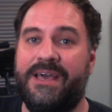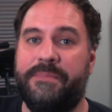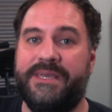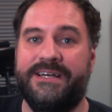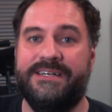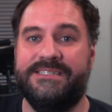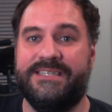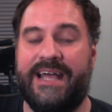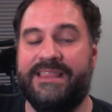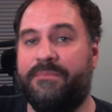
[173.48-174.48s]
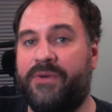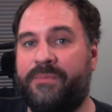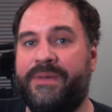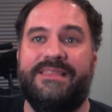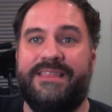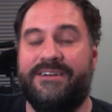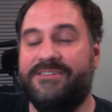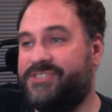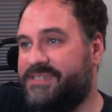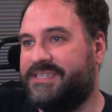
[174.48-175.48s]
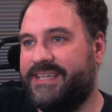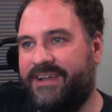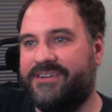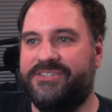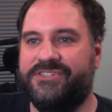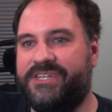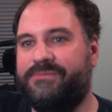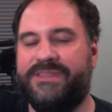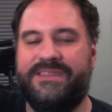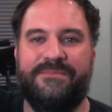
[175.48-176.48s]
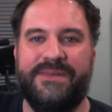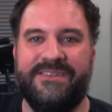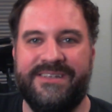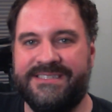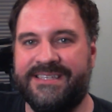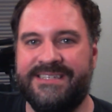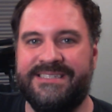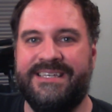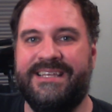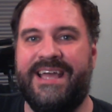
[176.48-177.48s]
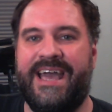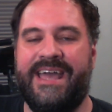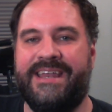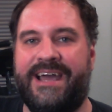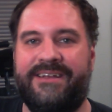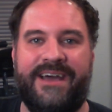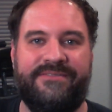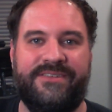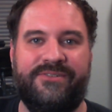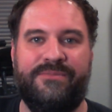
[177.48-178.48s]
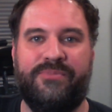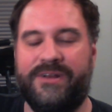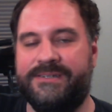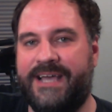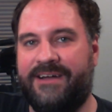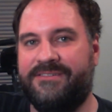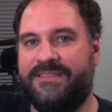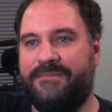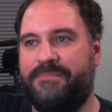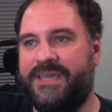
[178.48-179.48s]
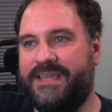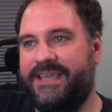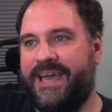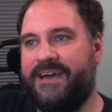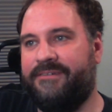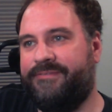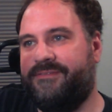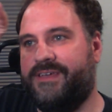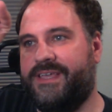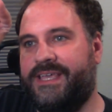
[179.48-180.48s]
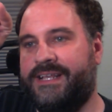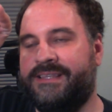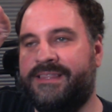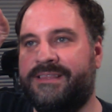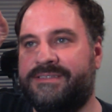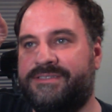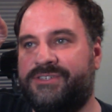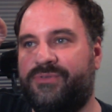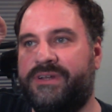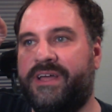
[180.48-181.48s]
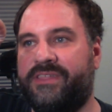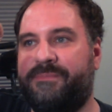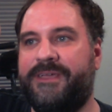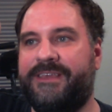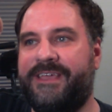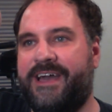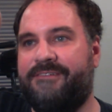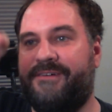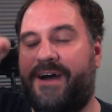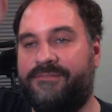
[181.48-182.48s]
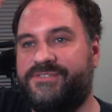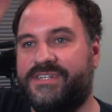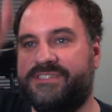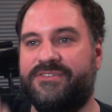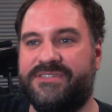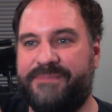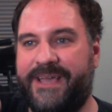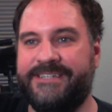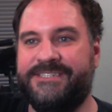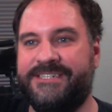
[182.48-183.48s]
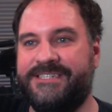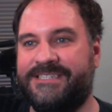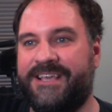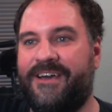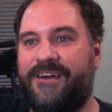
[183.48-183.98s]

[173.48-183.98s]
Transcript: because at the moment they're just the character sheet with the abilities listed, and I'd have to print out the PDF into another PDF of just those pages